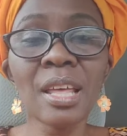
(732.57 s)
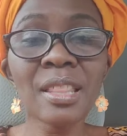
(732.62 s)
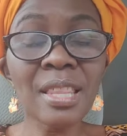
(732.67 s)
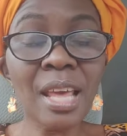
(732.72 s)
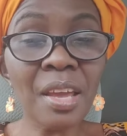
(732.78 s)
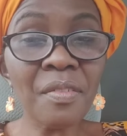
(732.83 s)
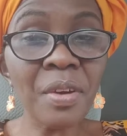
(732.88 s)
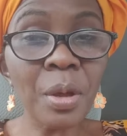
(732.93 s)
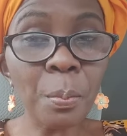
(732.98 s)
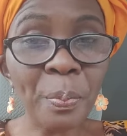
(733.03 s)

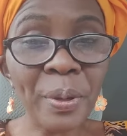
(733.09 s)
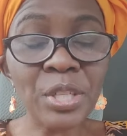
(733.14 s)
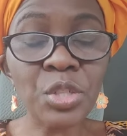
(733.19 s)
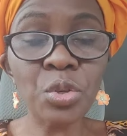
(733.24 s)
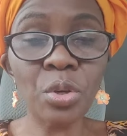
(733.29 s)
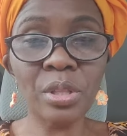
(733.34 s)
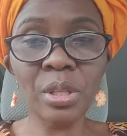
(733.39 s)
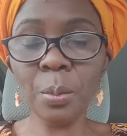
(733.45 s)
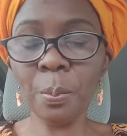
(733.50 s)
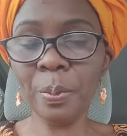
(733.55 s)
They're even
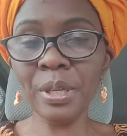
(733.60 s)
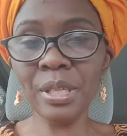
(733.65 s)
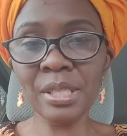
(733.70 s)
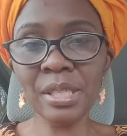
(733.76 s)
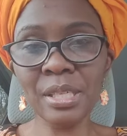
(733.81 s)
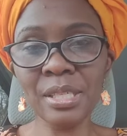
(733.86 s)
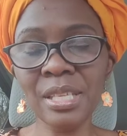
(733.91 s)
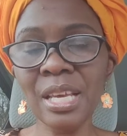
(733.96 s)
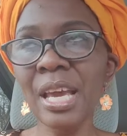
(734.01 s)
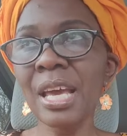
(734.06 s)
petty on the
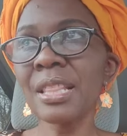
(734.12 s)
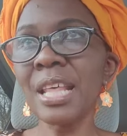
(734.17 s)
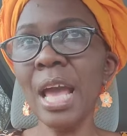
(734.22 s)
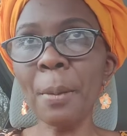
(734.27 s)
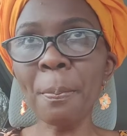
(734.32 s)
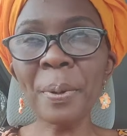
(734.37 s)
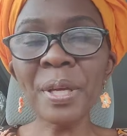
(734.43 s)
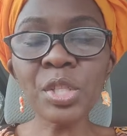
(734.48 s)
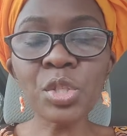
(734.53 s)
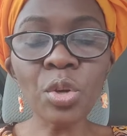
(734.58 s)
pictures. They
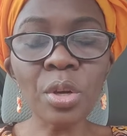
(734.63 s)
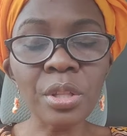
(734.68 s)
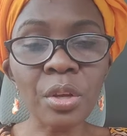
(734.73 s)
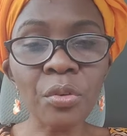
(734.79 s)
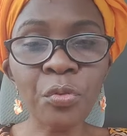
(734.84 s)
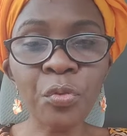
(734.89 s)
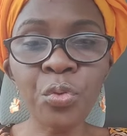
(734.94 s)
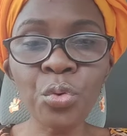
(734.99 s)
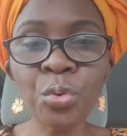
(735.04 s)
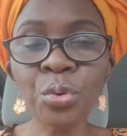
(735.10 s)
are petty on the
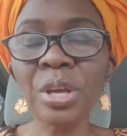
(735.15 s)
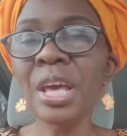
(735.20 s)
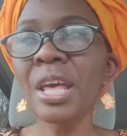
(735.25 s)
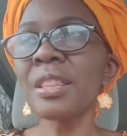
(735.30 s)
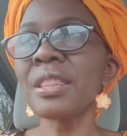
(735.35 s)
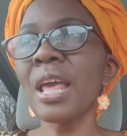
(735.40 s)
food.